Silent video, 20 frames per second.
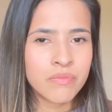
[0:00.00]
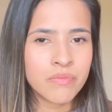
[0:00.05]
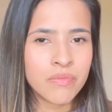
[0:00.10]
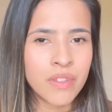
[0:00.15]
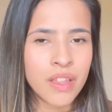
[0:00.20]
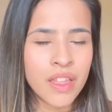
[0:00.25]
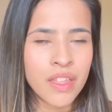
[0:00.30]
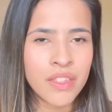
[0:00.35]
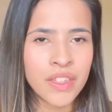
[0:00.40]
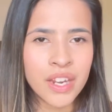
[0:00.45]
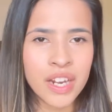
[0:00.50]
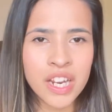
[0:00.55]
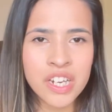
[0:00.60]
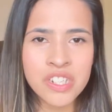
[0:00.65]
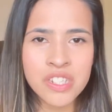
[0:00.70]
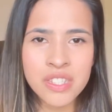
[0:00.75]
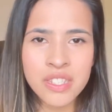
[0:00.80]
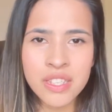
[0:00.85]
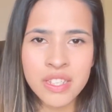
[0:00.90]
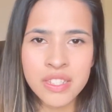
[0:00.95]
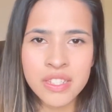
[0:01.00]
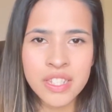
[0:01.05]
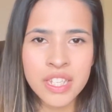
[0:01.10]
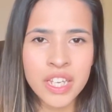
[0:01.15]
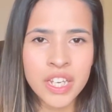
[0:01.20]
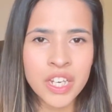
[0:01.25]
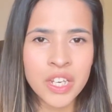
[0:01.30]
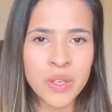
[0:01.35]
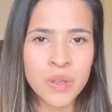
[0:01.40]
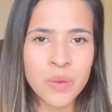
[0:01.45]
And then I just
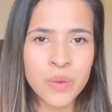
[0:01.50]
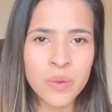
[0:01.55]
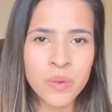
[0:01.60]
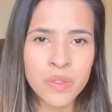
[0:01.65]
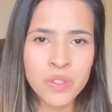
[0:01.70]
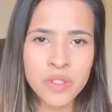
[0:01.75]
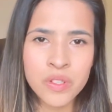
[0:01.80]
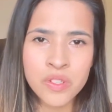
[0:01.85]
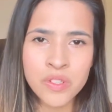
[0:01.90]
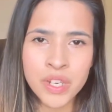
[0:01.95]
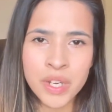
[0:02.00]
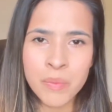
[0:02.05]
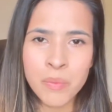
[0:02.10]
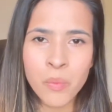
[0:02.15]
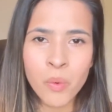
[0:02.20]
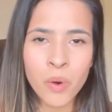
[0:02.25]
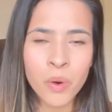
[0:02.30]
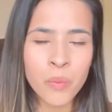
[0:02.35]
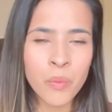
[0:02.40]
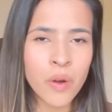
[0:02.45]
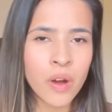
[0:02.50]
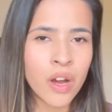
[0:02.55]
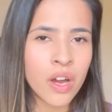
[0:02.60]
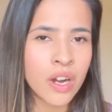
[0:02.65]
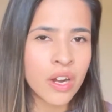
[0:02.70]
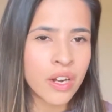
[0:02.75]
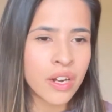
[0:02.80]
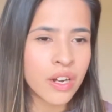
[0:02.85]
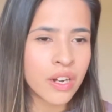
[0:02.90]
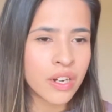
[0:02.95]
continue to drink more
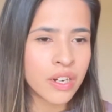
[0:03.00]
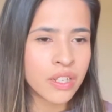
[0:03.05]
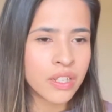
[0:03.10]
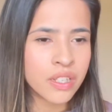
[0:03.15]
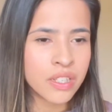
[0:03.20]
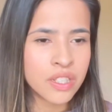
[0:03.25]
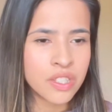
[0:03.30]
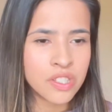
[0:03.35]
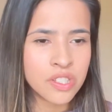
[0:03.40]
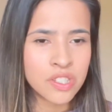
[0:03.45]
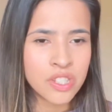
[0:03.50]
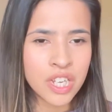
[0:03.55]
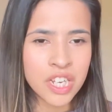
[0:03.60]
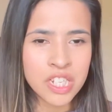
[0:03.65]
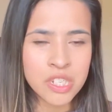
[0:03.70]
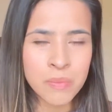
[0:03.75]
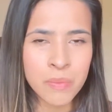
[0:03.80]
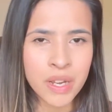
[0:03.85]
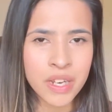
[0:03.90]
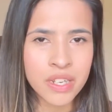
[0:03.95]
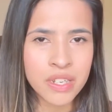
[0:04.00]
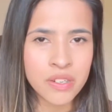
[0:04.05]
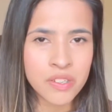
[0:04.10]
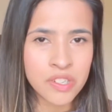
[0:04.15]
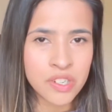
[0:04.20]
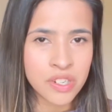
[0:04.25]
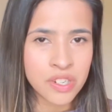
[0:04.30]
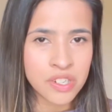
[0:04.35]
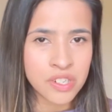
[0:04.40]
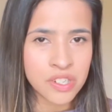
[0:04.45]
water, change my
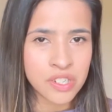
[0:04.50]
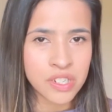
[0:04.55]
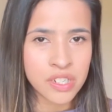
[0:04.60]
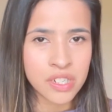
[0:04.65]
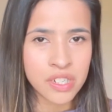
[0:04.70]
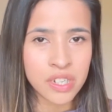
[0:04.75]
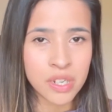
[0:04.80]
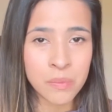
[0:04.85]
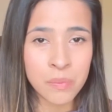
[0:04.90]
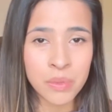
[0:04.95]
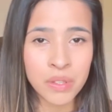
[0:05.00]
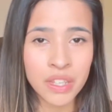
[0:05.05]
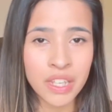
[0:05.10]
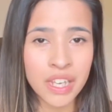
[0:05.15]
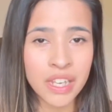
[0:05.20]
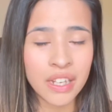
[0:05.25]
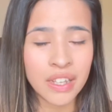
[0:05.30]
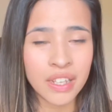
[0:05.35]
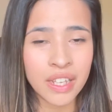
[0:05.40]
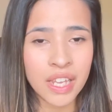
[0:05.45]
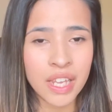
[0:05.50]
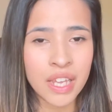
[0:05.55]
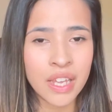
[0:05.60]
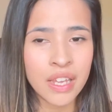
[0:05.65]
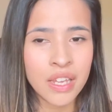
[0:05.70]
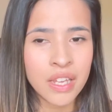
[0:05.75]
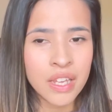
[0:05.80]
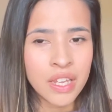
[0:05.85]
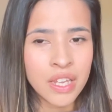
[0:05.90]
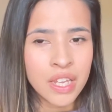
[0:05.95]
nutrition completely,
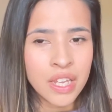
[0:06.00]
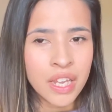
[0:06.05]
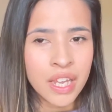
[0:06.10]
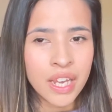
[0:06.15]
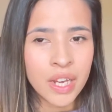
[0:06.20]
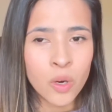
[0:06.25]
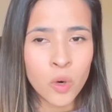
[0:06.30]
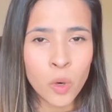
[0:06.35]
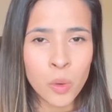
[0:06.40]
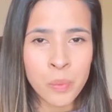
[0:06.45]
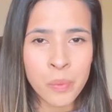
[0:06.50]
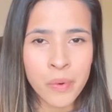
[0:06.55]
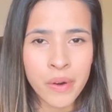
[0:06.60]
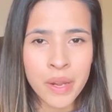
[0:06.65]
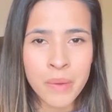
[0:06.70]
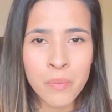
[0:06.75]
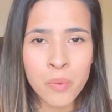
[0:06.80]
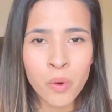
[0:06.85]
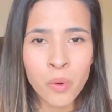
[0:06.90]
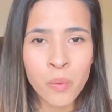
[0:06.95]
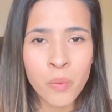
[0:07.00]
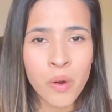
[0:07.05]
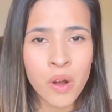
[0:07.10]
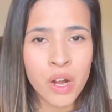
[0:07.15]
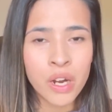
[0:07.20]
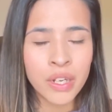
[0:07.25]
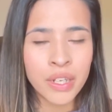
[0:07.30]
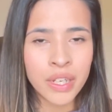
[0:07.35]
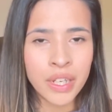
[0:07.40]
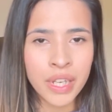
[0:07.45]
incorporate more
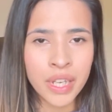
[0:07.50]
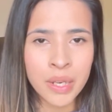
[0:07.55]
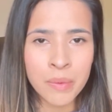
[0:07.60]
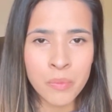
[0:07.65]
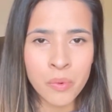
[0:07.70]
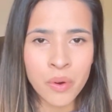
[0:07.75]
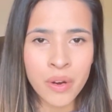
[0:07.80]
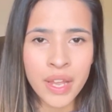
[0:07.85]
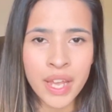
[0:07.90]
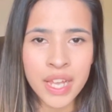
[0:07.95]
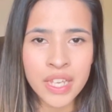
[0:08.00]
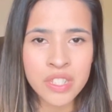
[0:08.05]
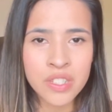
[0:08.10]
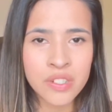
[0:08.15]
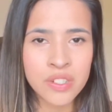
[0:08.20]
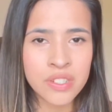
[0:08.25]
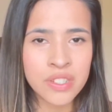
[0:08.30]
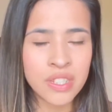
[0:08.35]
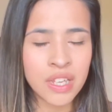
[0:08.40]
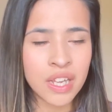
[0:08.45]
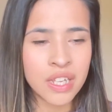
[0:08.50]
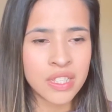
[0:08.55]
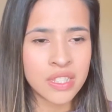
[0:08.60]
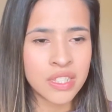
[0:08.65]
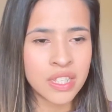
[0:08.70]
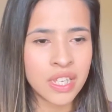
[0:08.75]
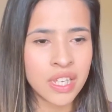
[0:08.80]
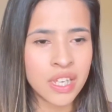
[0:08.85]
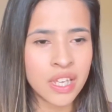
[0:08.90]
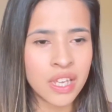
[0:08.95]
walking, more
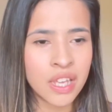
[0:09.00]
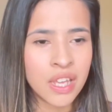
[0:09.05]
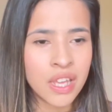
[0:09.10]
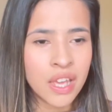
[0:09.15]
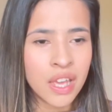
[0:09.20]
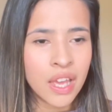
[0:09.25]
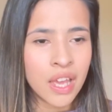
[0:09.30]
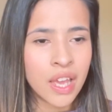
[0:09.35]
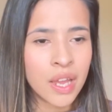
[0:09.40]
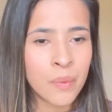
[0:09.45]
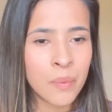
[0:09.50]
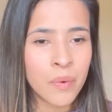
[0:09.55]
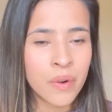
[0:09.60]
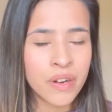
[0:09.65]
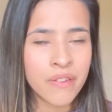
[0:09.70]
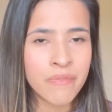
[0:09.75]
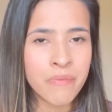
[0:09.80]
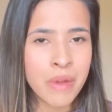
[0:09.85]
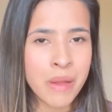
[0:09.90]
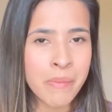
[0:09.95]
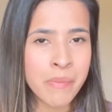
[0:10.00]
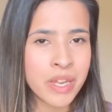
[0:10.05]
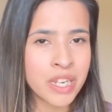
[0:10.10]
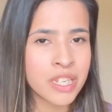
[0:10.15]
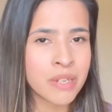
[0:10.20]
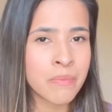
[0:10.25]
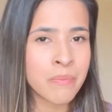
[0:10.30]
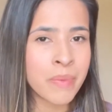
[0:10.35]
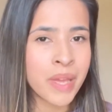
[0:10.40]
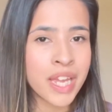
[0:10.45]
exercising. And one of my
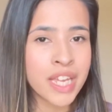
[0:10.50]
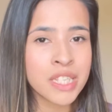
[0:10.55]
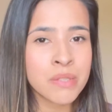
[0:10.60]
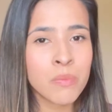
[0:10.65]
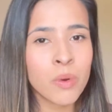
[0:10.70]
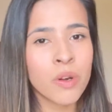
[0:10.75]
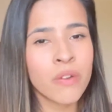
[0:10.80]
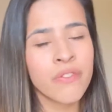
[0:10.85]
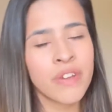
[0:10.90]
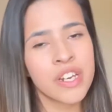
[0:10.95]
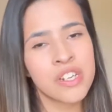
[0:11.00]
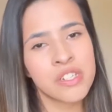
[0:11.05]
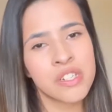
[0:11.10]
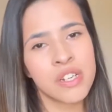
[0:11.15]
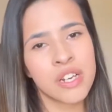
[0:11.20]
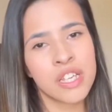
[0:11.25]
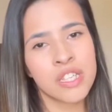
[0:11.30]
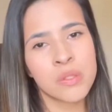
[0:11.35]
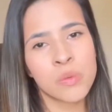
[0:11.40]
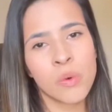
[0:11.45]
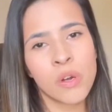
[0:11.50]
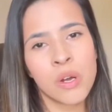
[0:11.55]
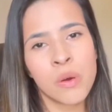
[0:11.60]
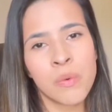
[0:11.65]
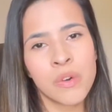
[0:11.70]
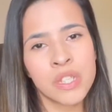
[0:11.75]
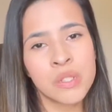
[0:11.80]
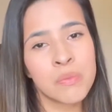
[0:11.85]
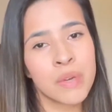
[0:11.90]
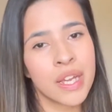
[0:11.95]
biggest motivation as well
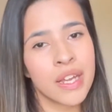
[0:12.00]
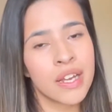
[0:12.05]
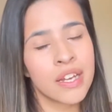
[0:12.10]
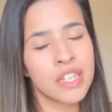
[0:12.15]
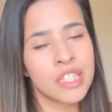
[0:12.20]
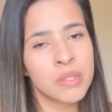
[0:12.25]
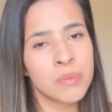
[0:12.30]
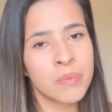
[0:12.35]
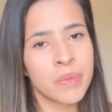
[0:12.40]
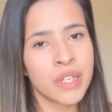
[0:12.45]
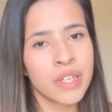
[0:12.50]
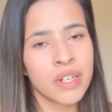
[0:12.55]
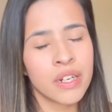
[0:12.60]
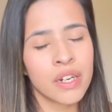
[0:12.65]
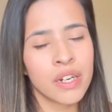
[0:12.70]
was my husband.